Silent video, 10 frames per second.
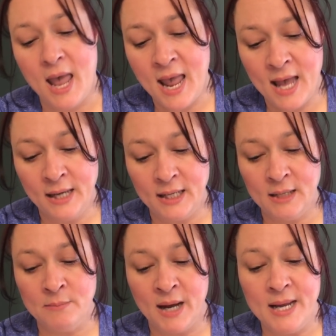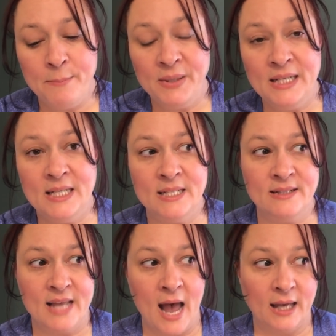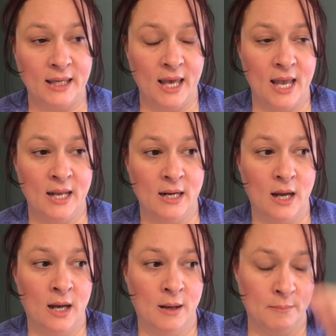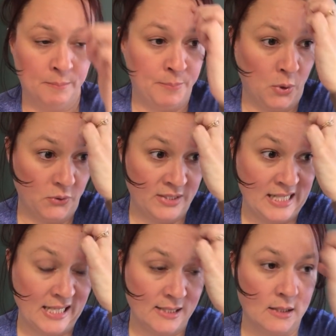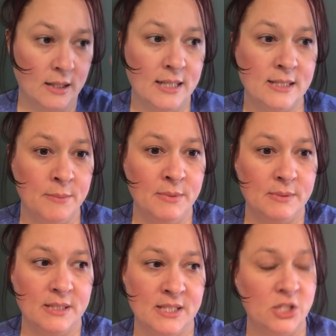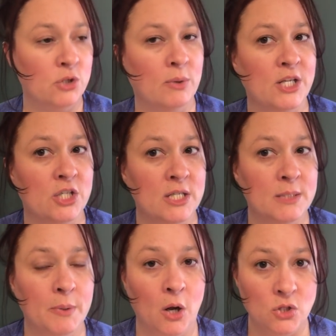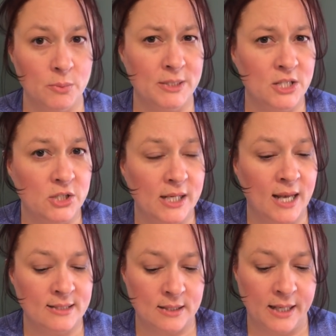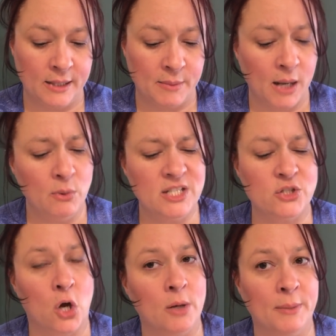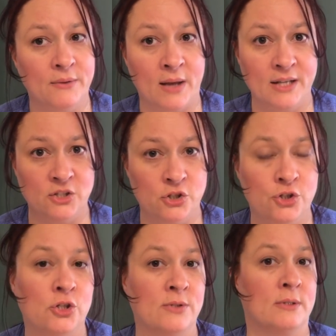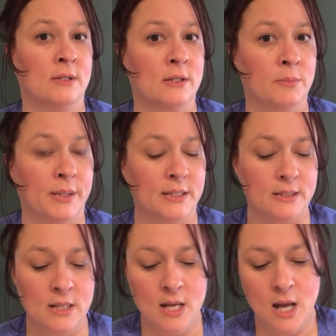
And in my opinion, that can um, both de-escalate some situations, but also potentially escalate them. And I want to talk about that just a little bit.